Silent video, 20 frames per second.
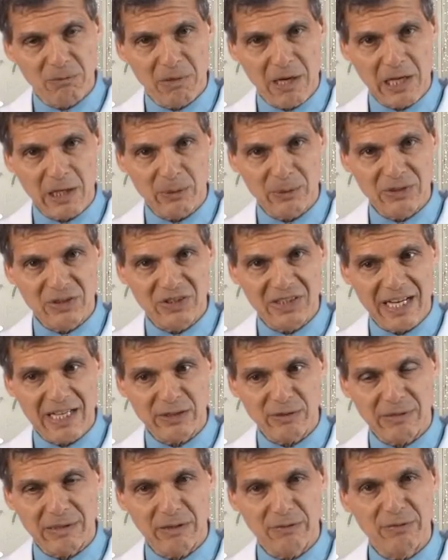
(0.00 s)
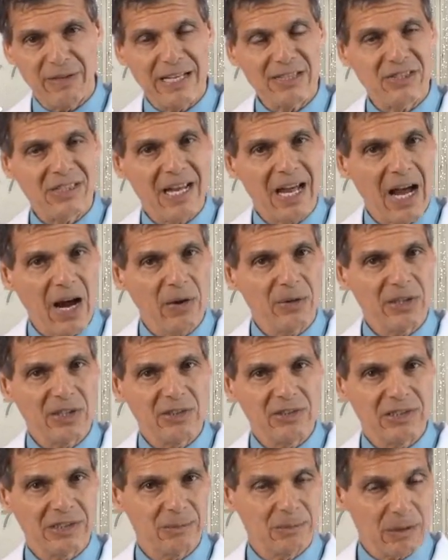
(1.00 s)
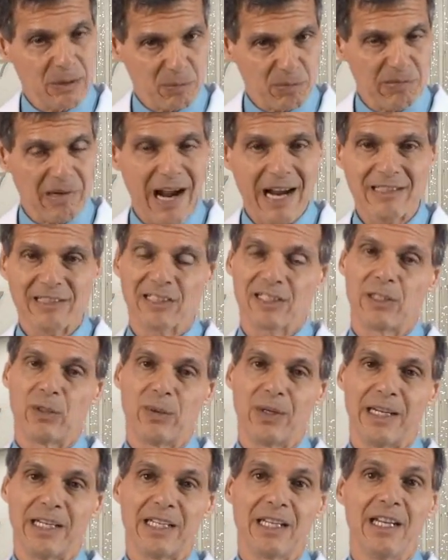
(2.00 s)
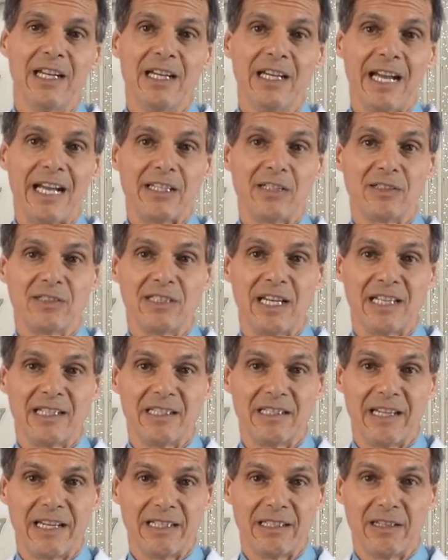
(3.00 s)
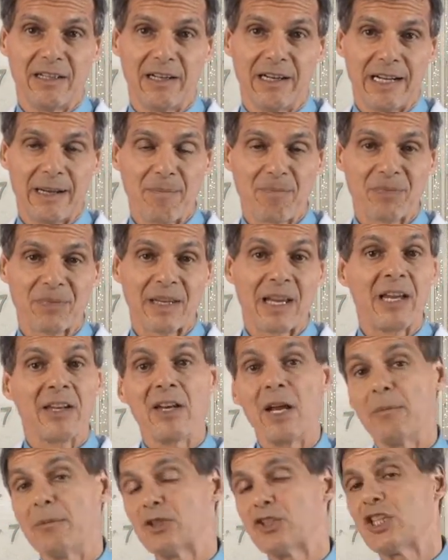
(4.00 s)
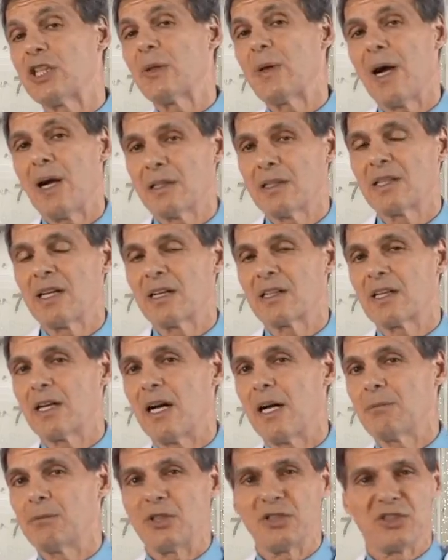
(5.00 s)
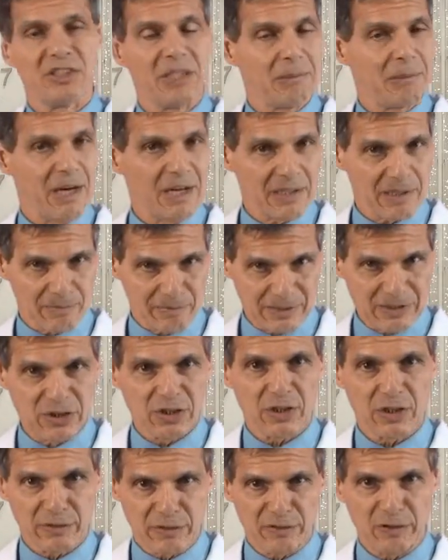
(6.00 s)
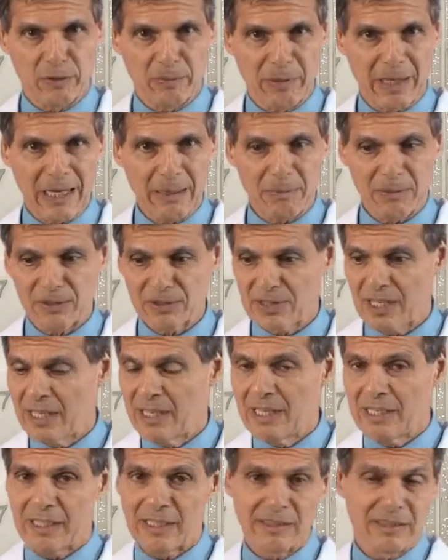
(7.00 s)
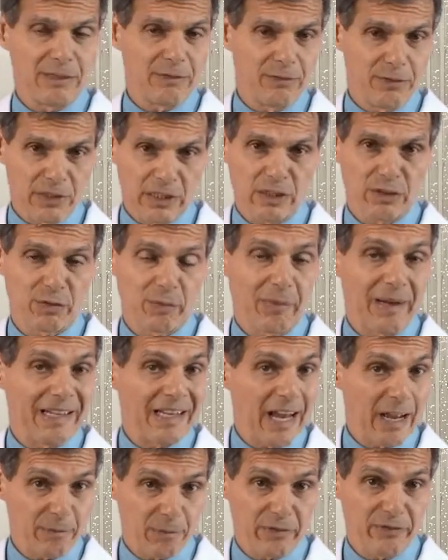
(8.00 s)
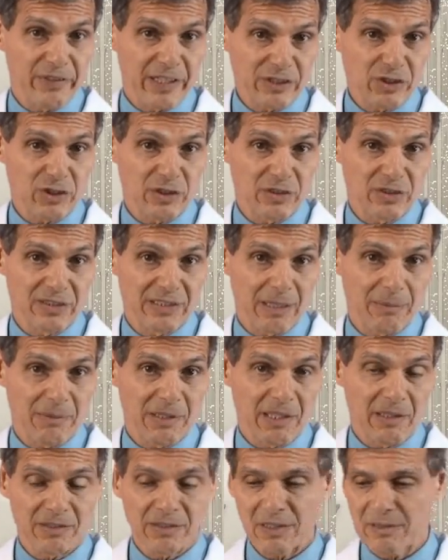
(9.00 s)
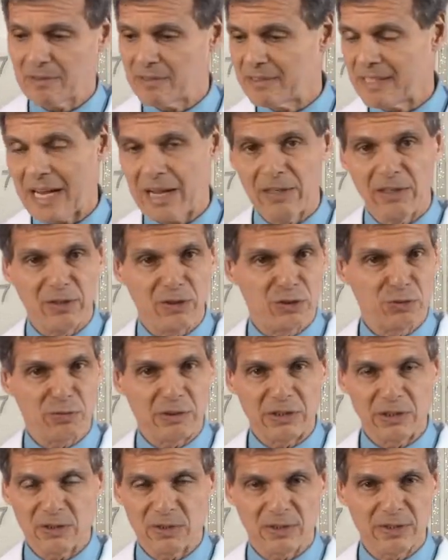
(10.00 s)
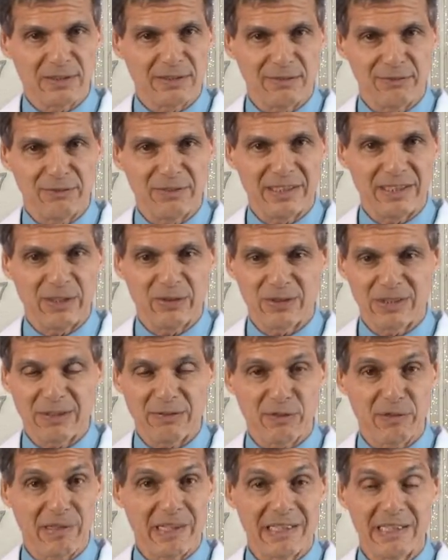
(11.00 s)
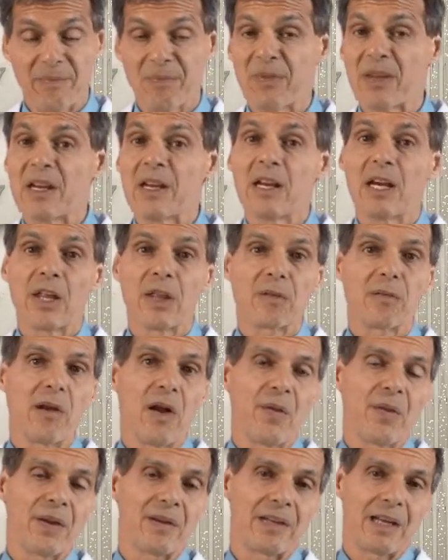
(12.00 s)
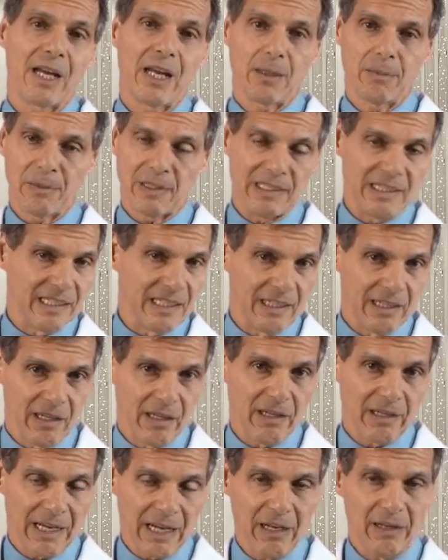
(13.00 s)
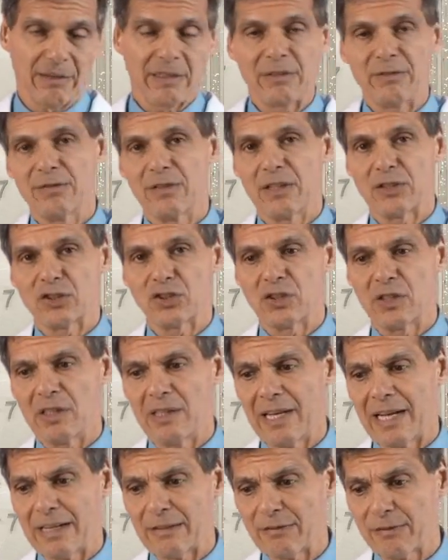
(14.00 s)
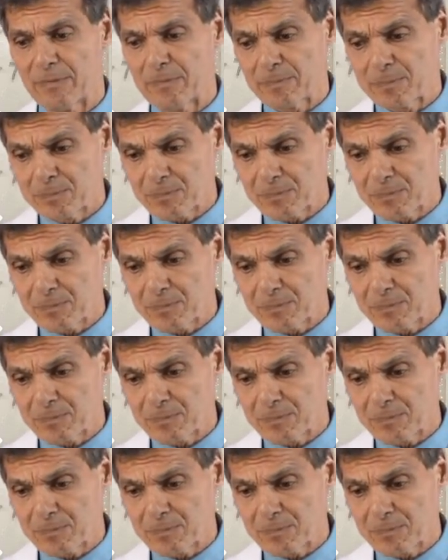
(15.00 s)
of monounsaturated fats and how to use them in a practical way in your day-to-day diet. Now, machinohealth.com, you'll see my other research review papers. You'll see footage from my live professional seminars, other downloads, resources, and videos I've created. They're all there to help you lead a long, healthy, functional life.